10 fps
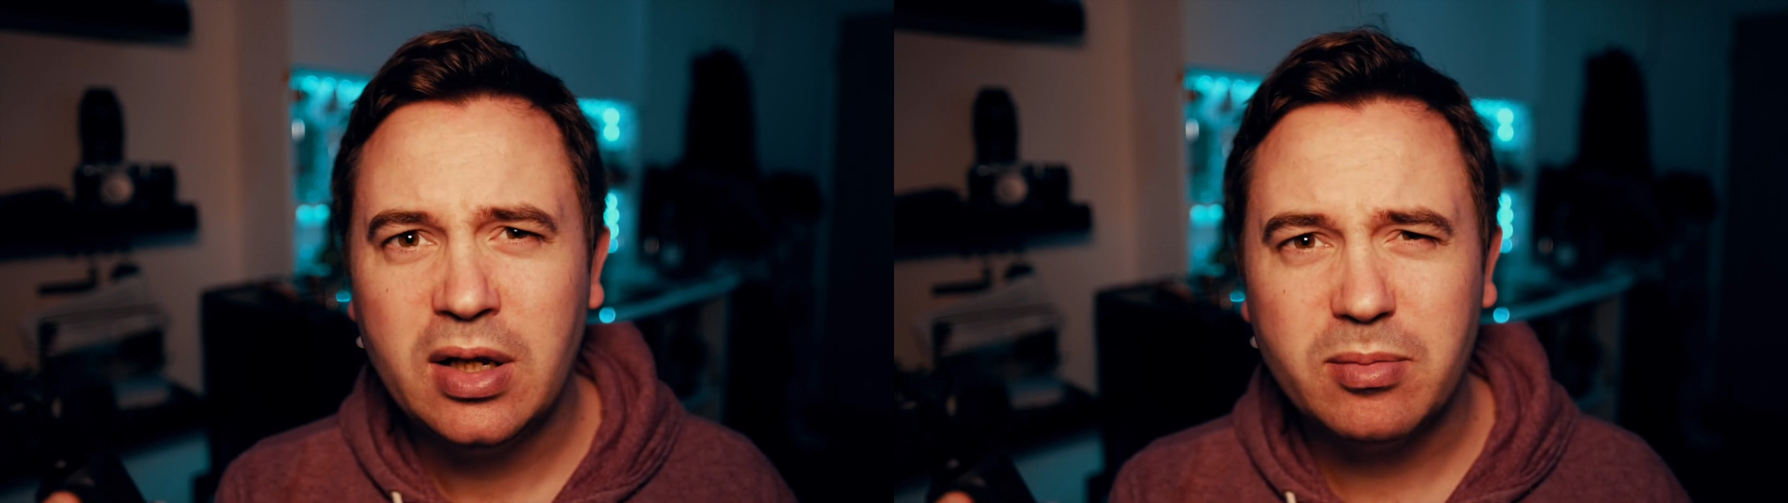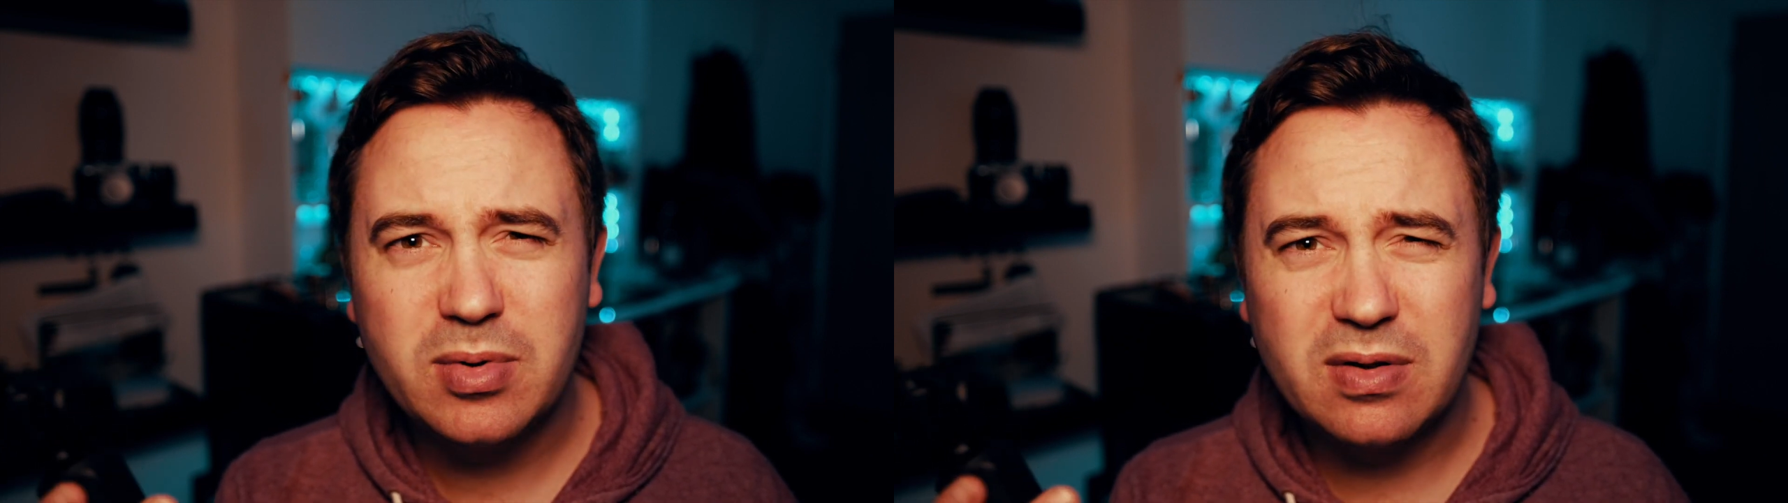
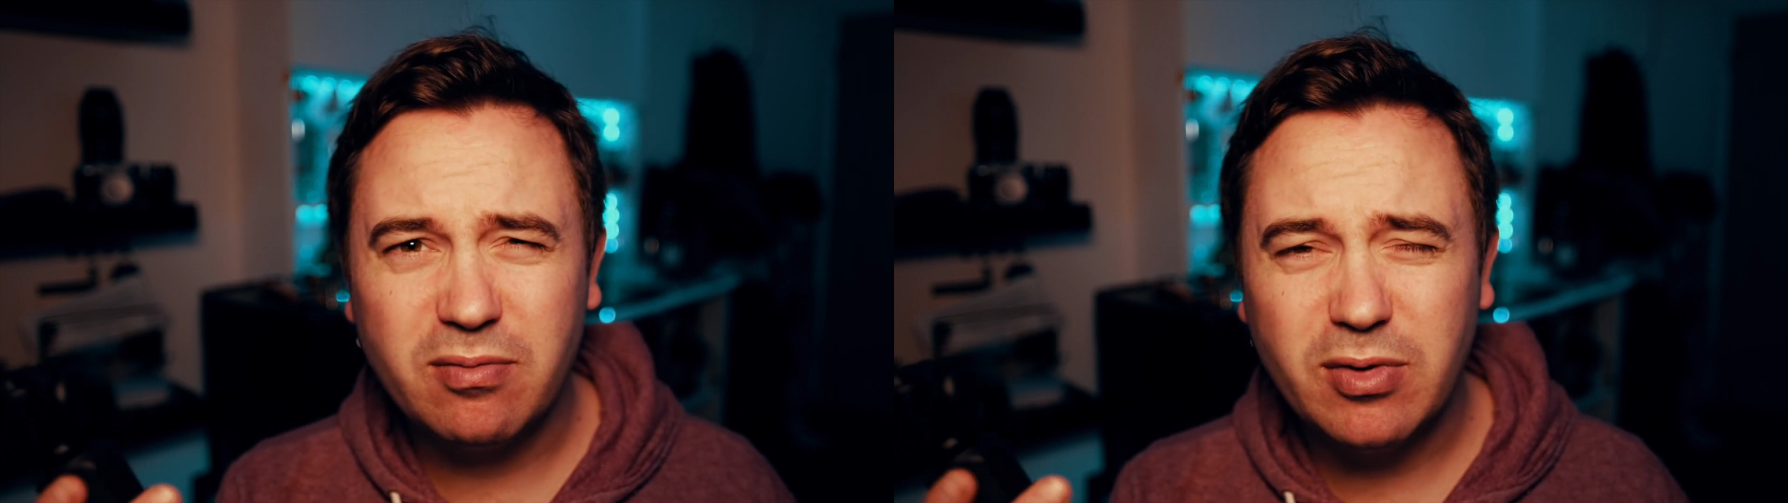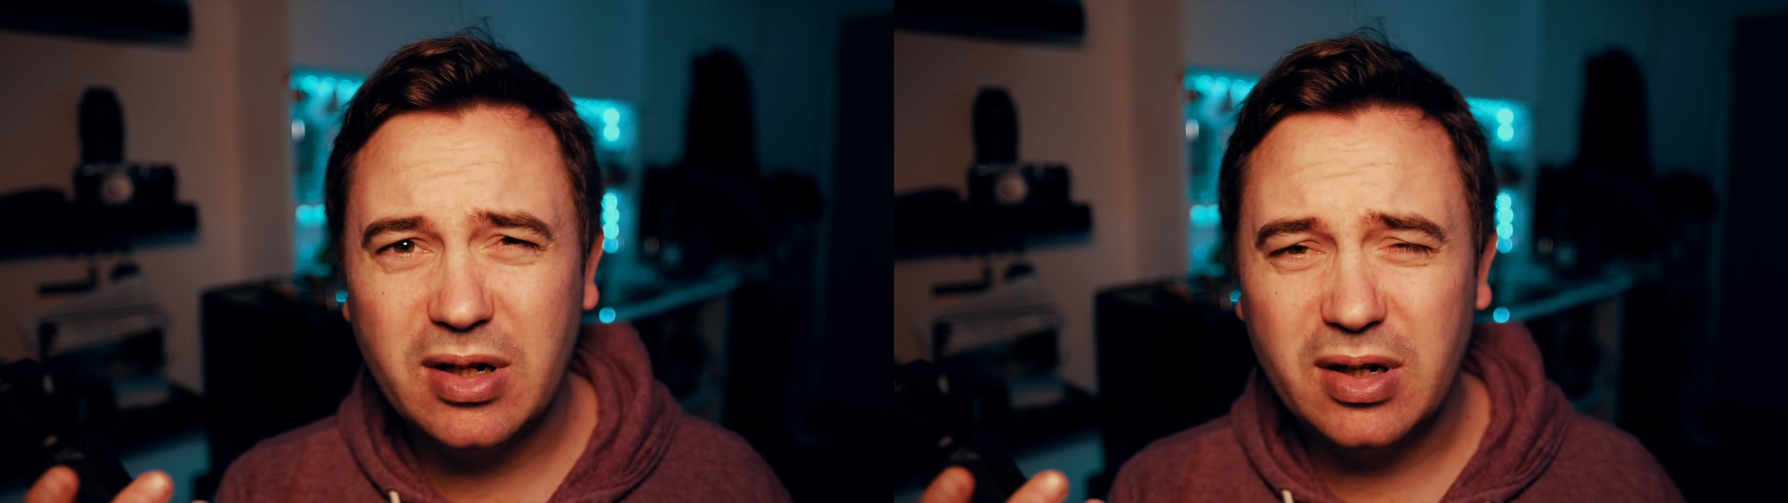It was
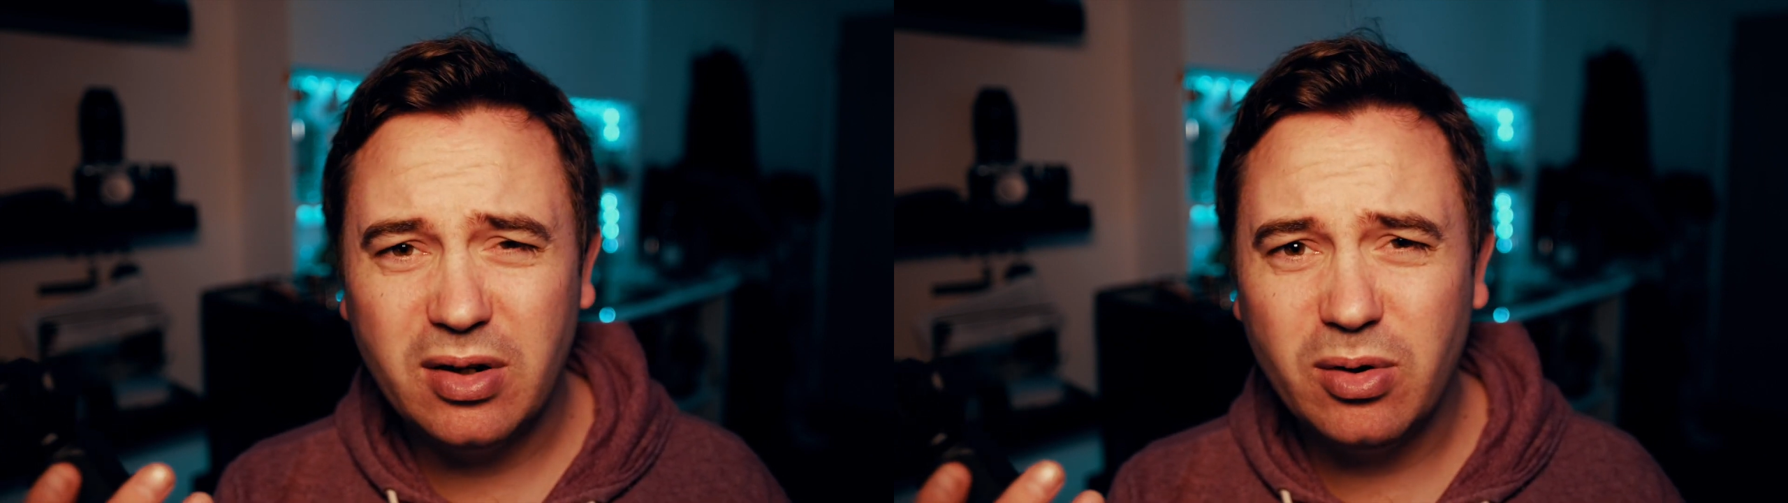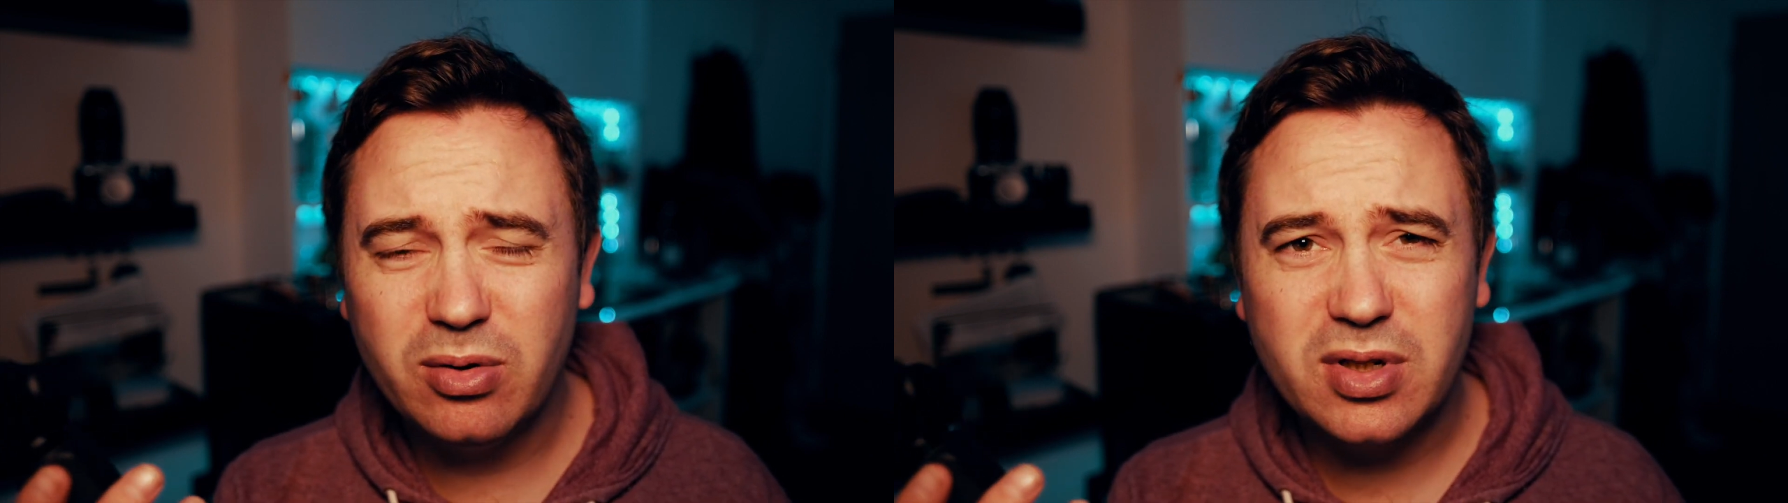
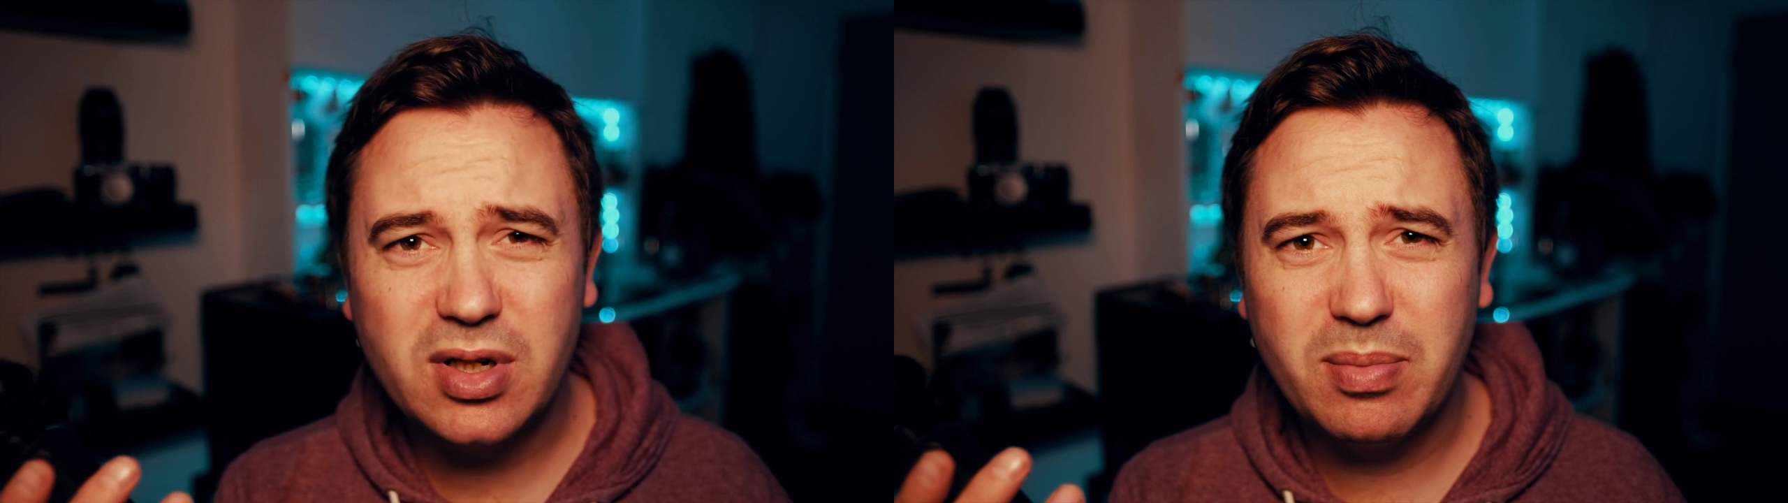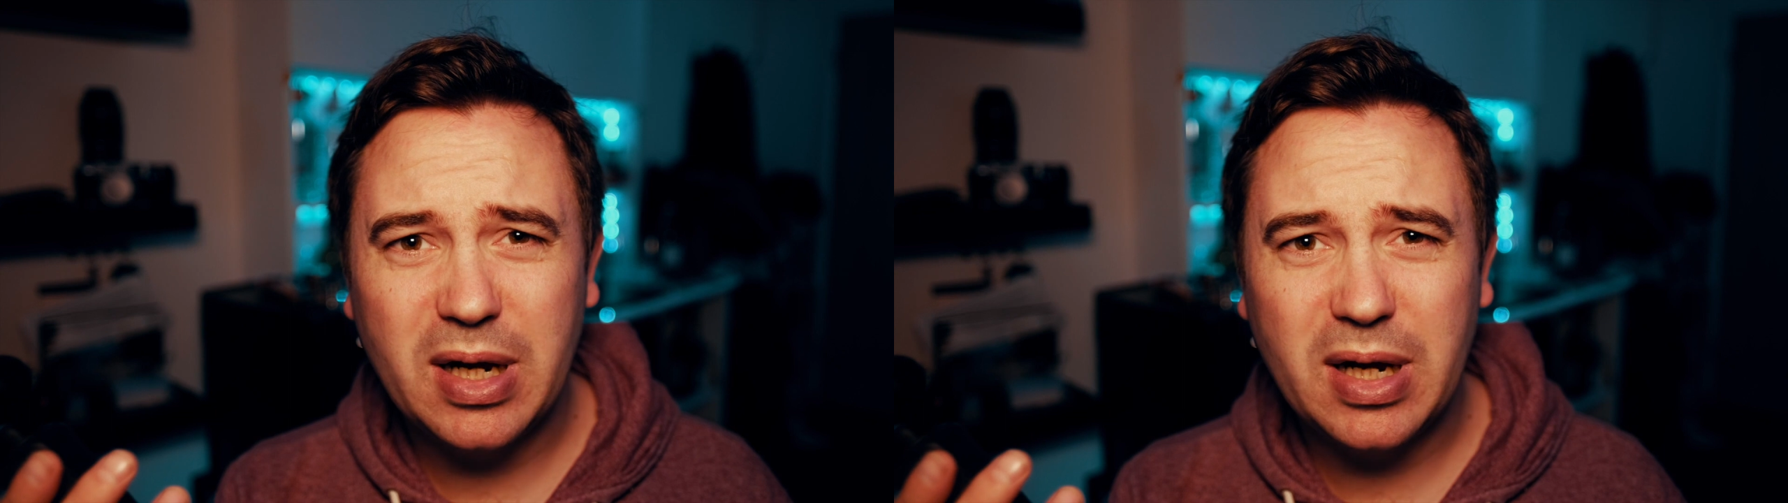launched